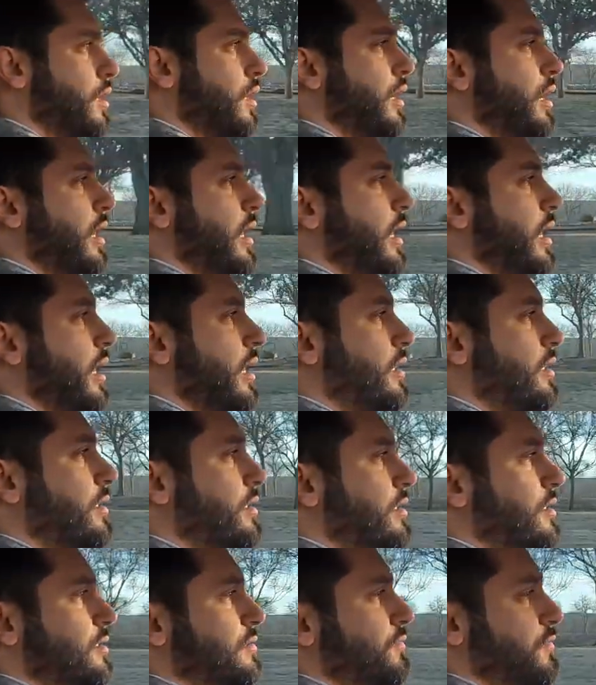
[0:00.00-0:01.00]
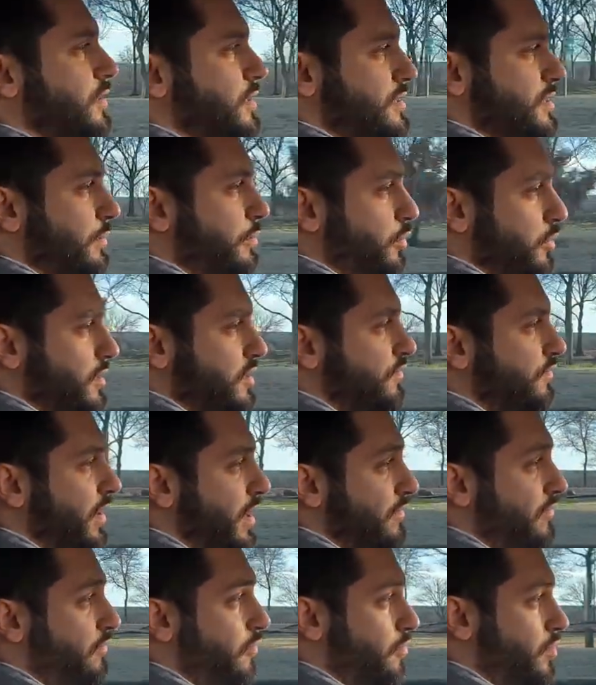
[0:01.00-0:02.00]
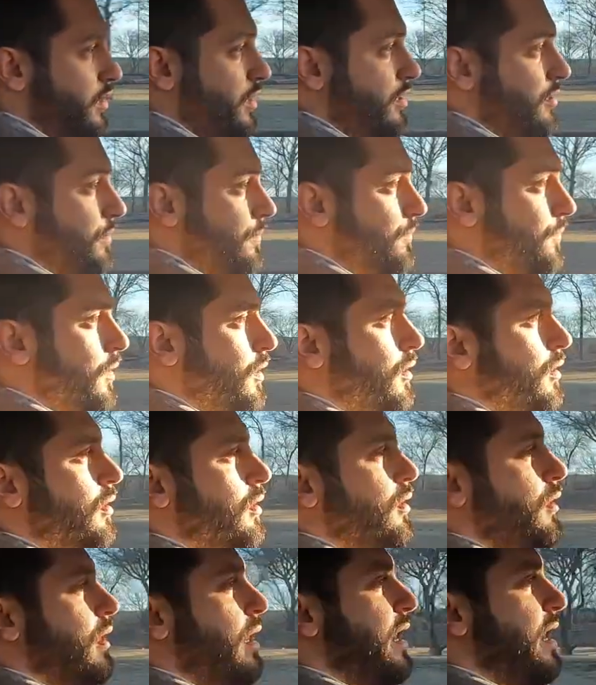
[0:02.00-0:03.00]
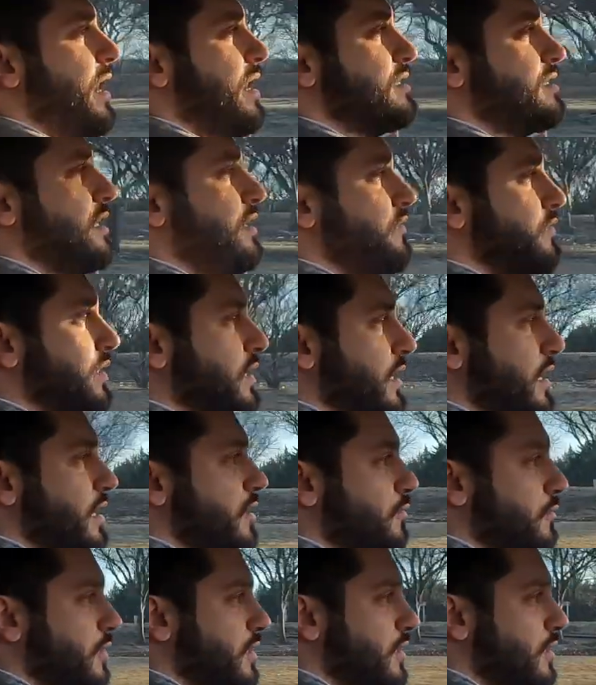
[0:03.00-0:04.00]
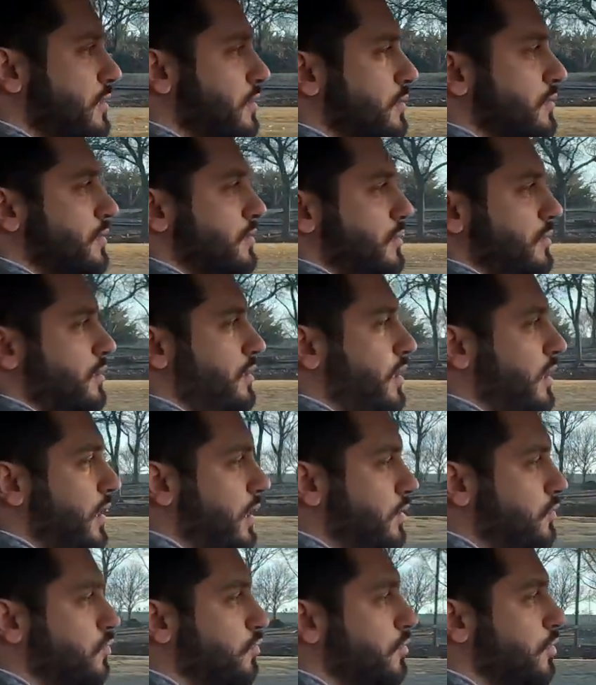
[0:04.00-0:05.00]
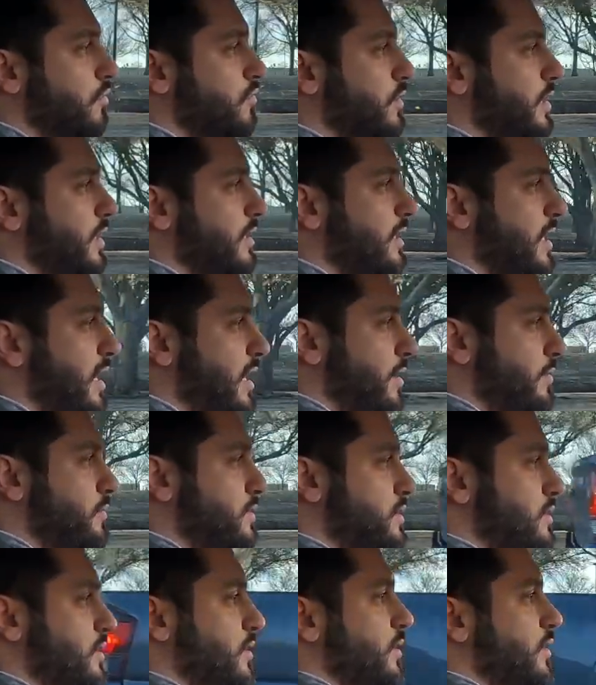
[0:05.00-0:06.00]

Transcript: And for example, this 540 has a V8 with it, dual overhead cams.